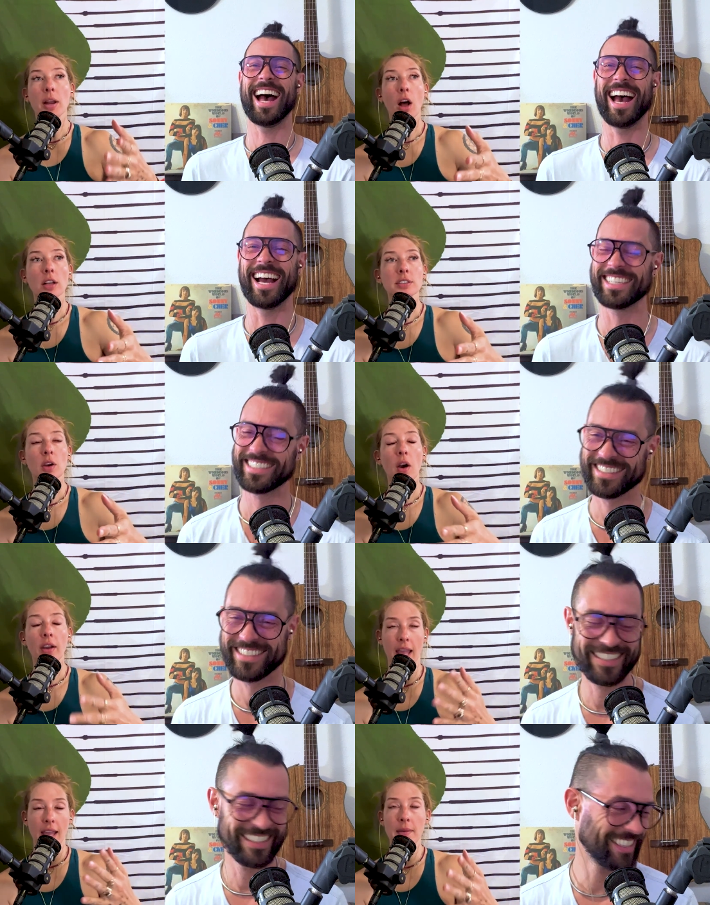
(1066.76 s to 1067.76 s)
Speaker 1: also
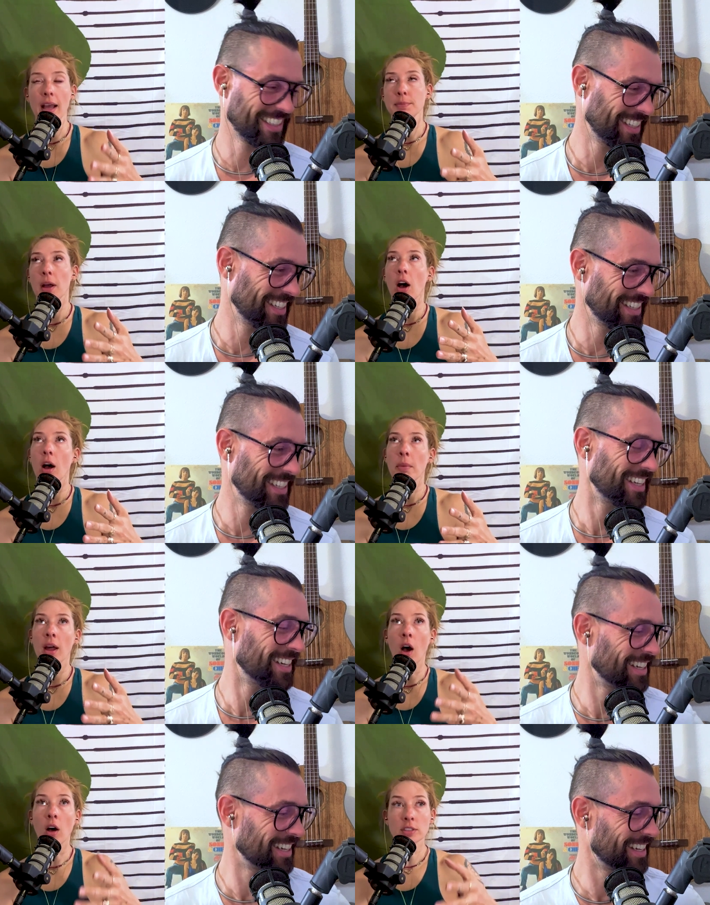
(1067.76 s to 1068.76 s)
okay, yes, but
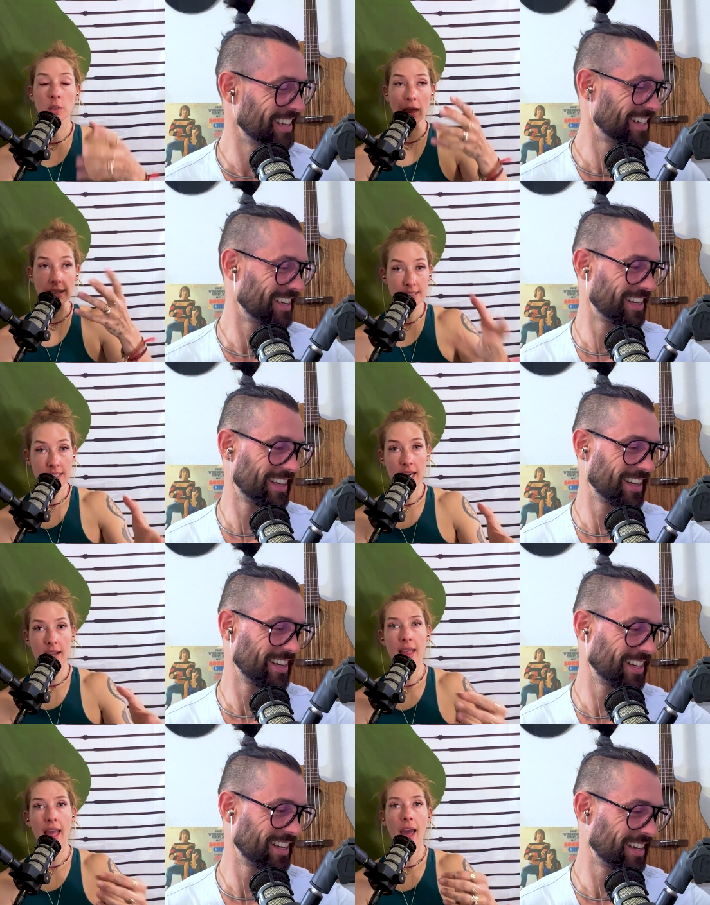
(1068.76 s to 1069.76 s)
but also like
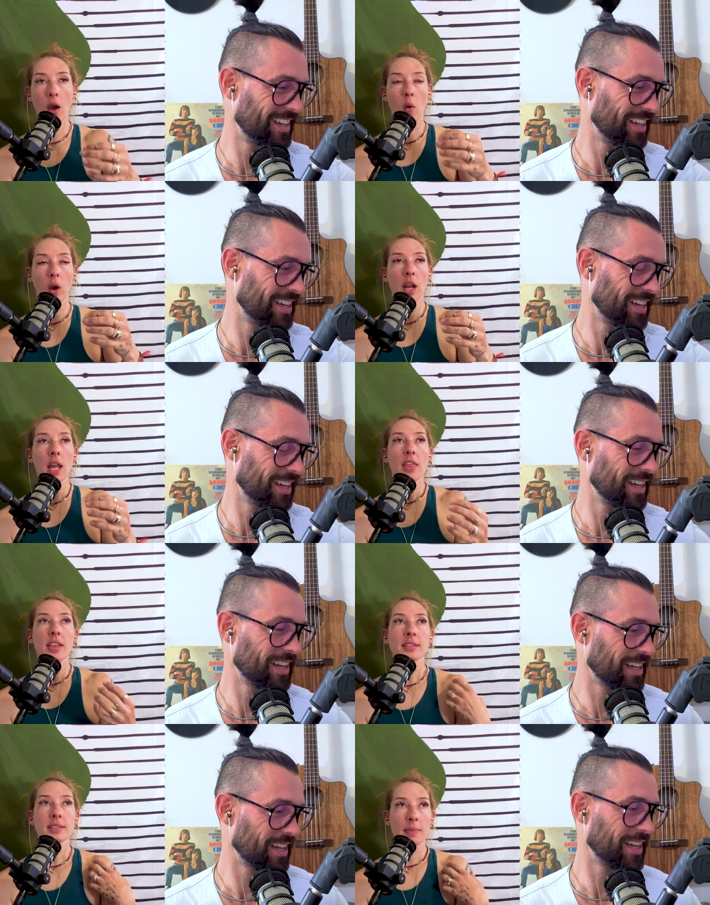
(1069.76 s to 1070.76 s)
seeing that, or
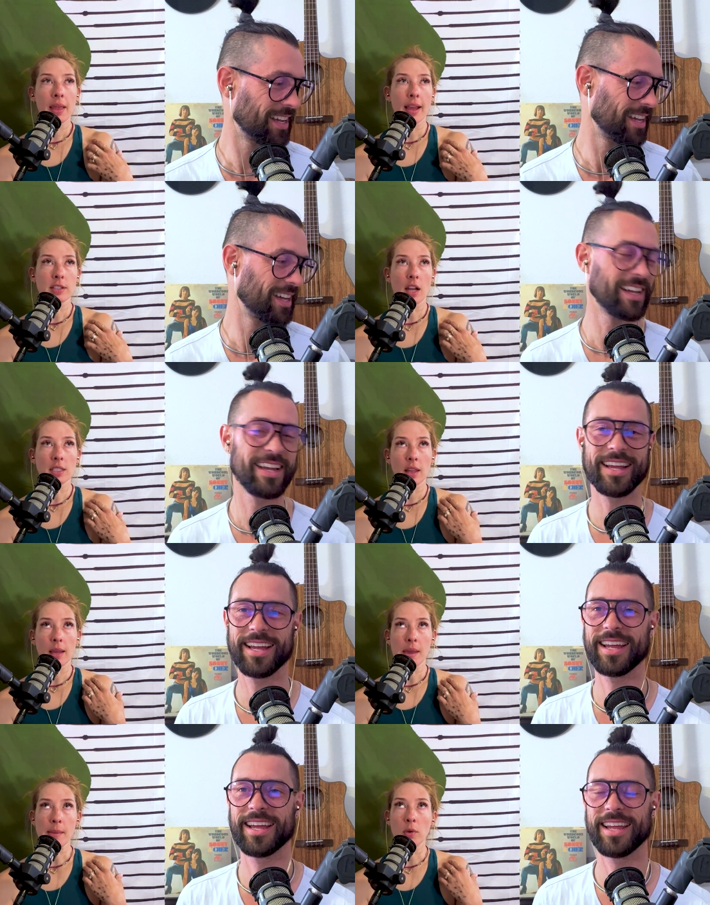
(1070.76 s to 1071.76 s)
this is something I talk to
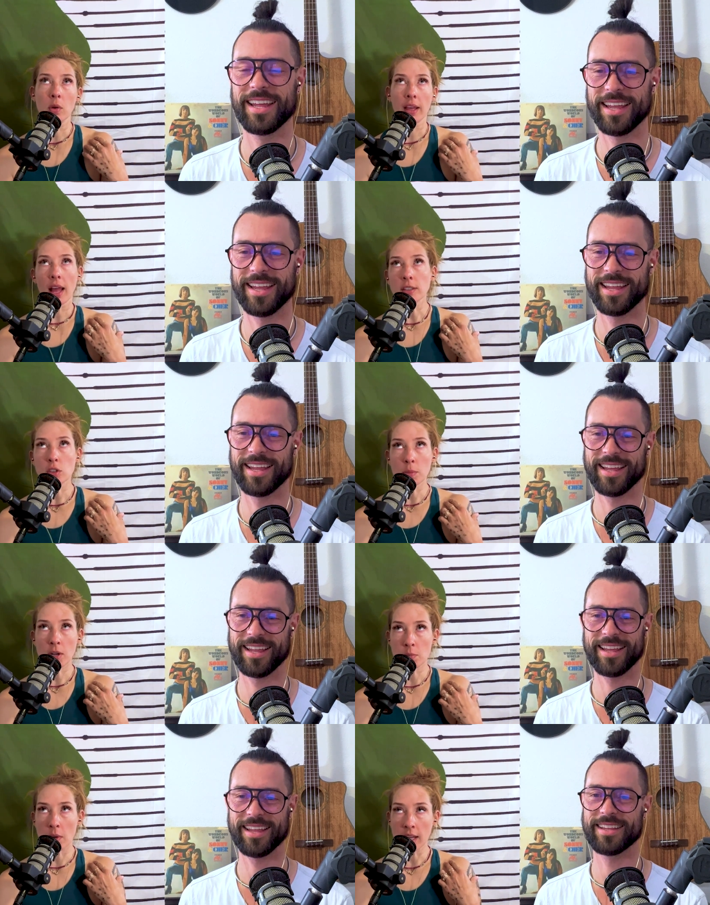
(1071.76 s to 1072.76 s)
like people who are like, "That's too
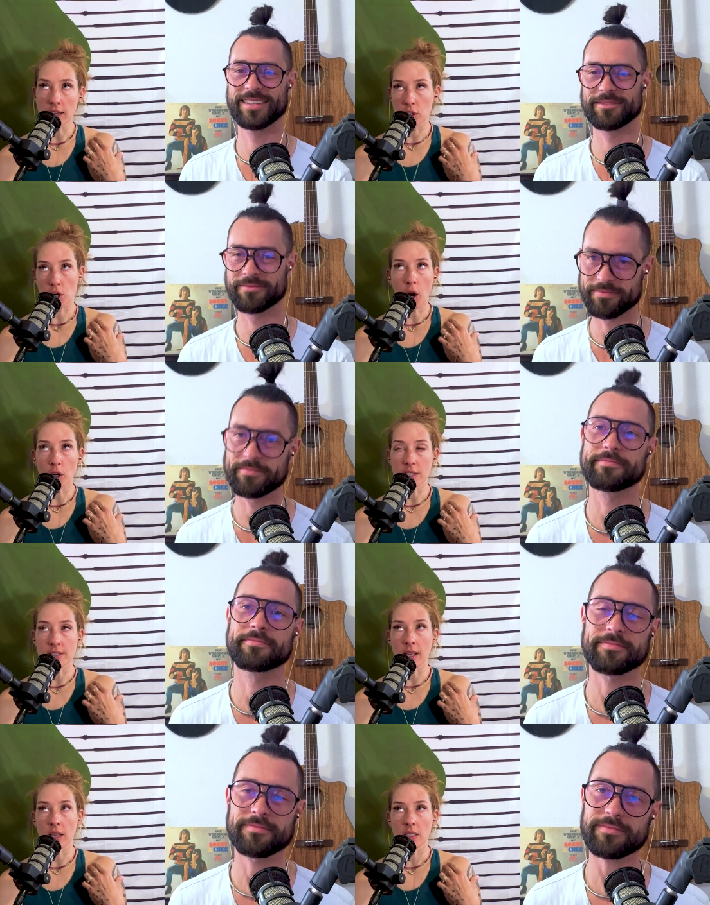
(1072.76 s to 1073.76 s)
much money to charge."
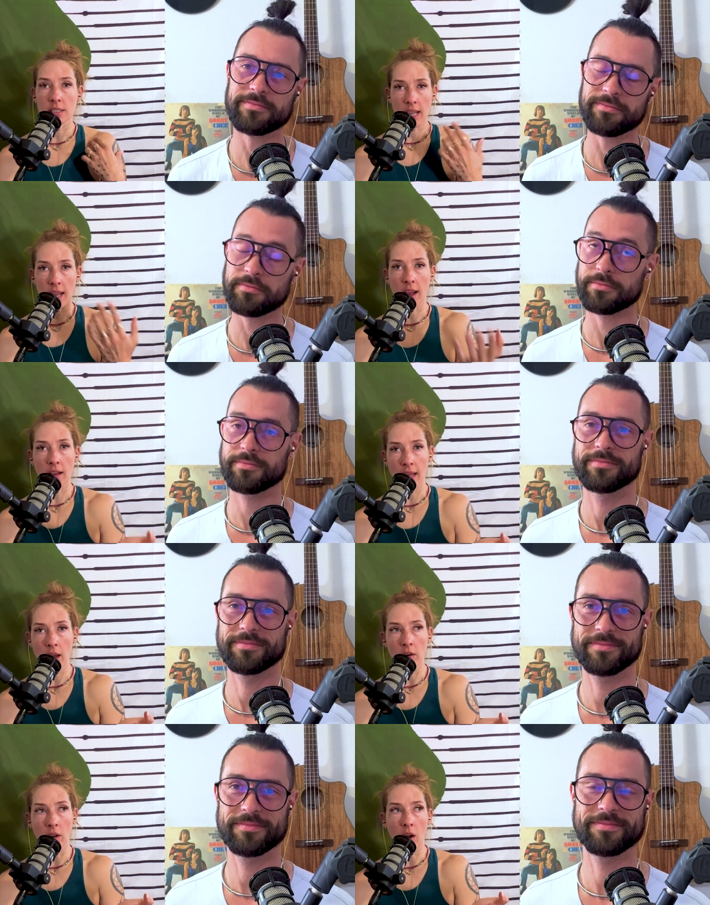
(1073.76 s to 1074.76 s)
It's like say it out
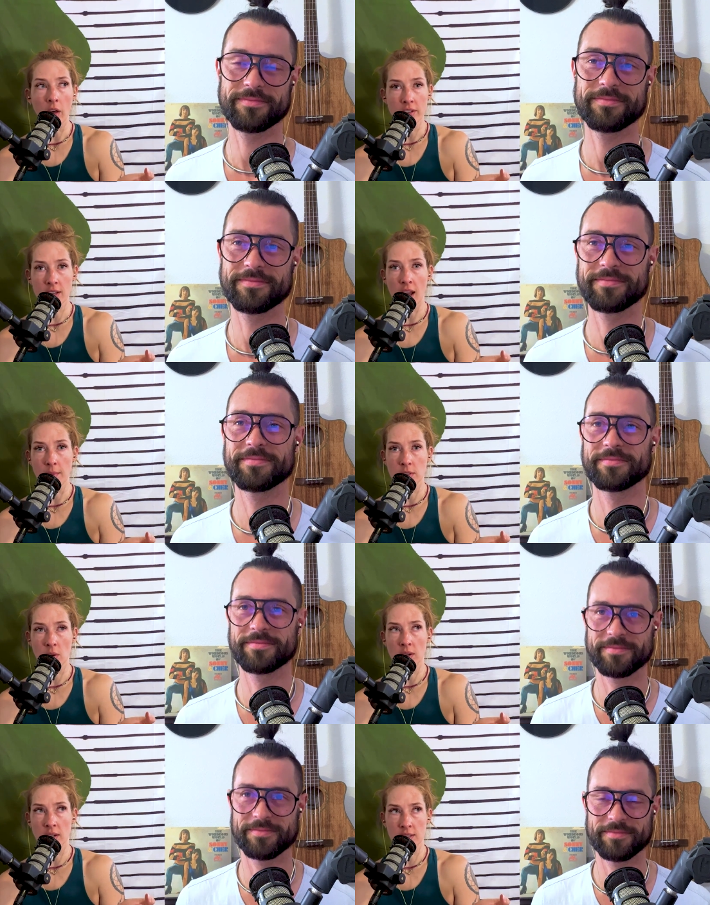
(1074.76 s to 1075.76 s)
loud all the time,
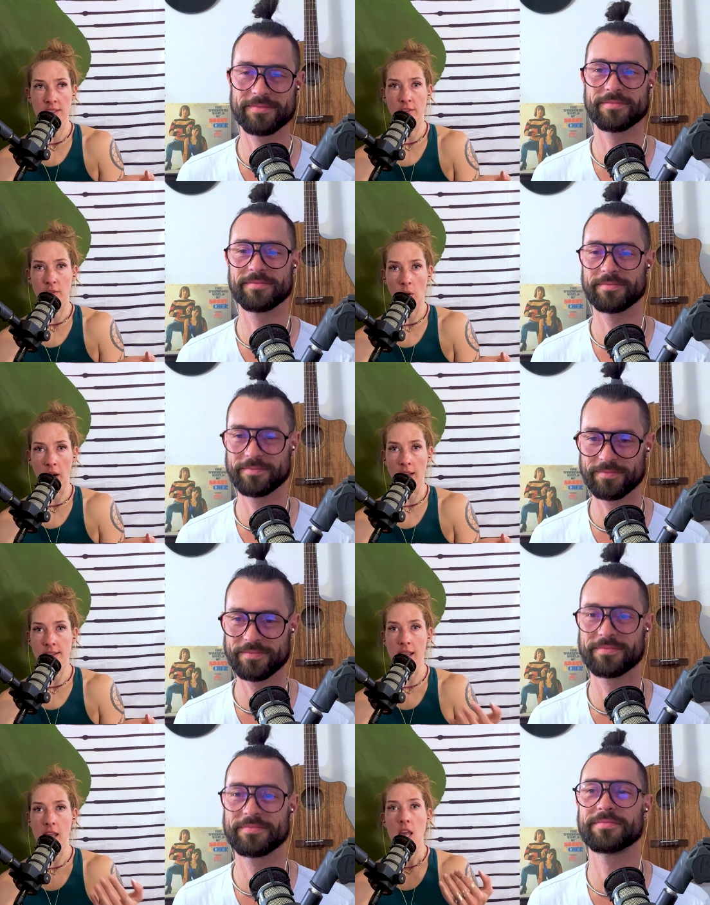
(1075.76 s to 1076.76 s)
so it doesn't sound foreign.
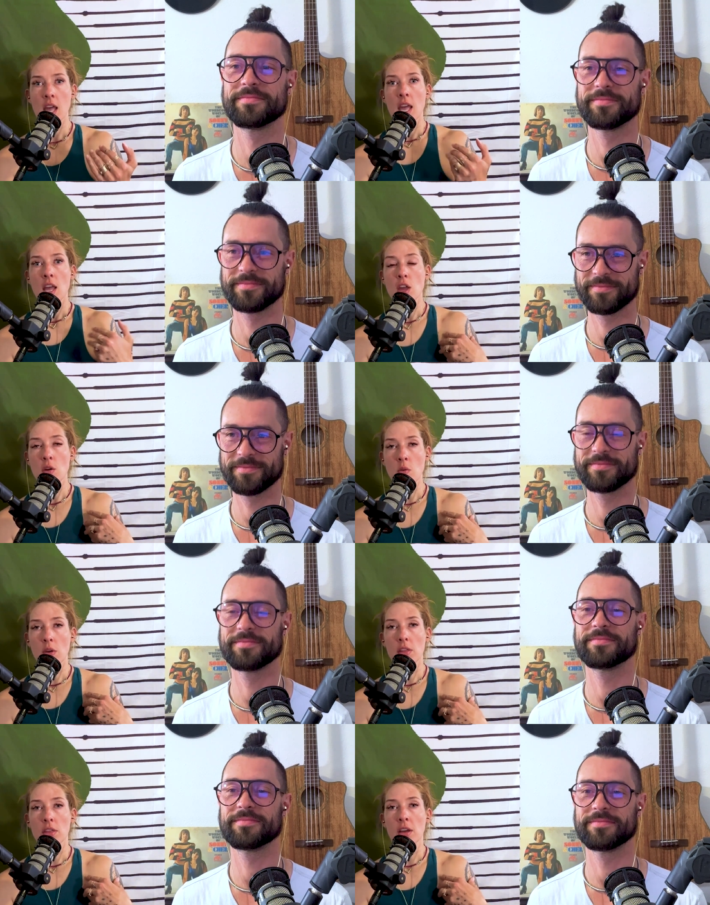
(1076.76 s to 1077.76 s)
It's like
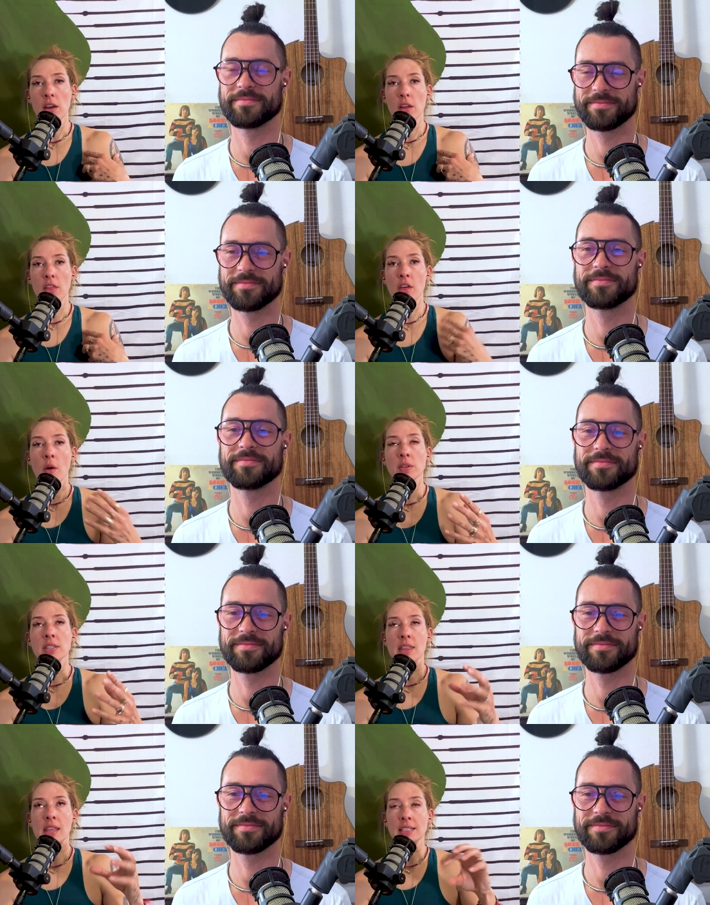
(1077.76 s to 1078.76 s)
you the
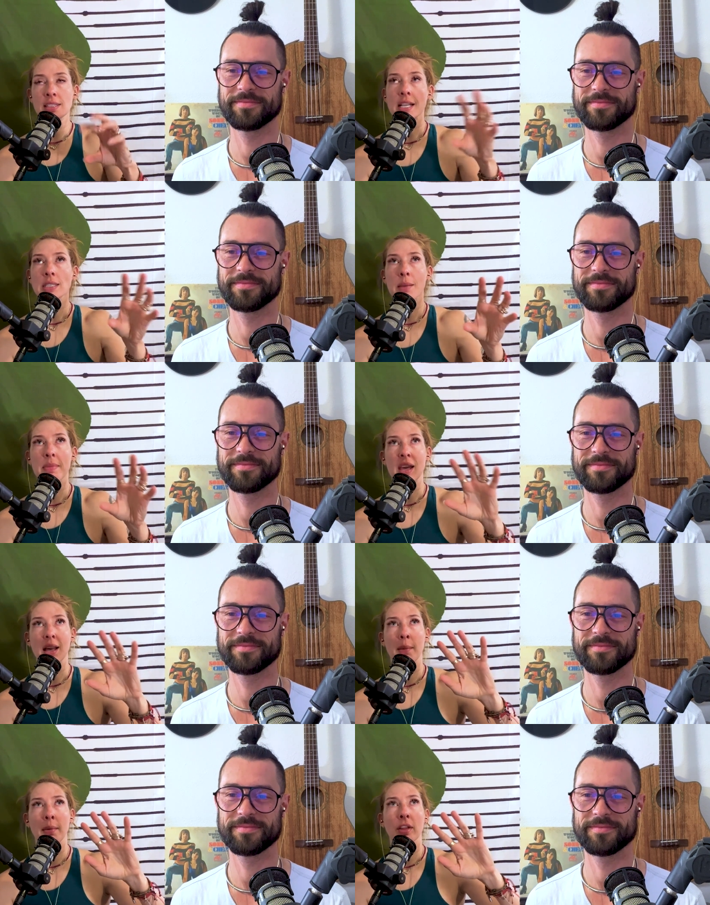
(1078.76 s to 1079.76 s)
those these things can
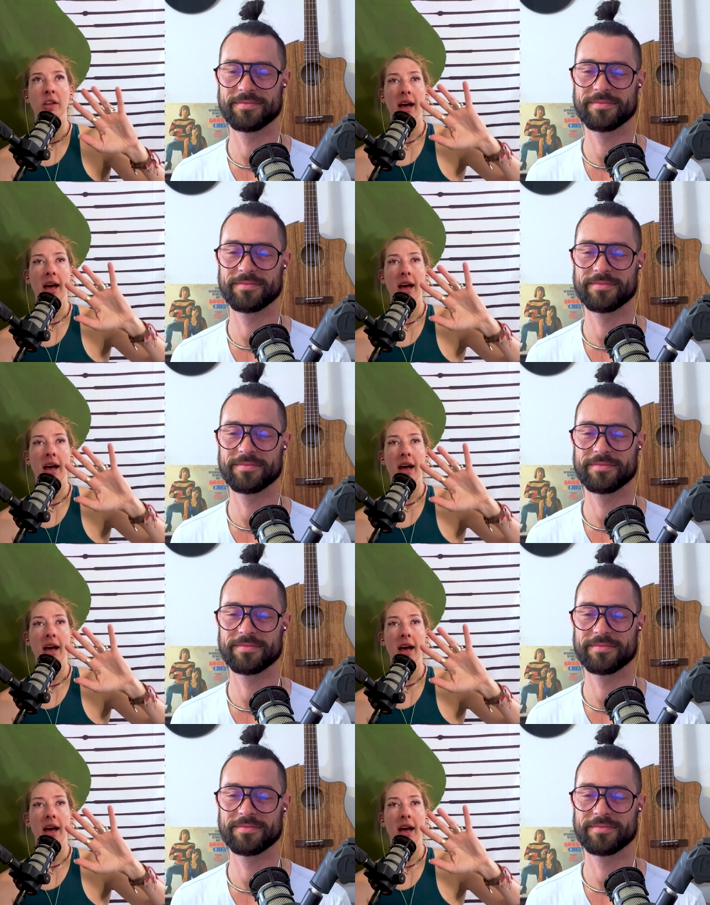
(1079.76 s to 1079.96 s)
become a little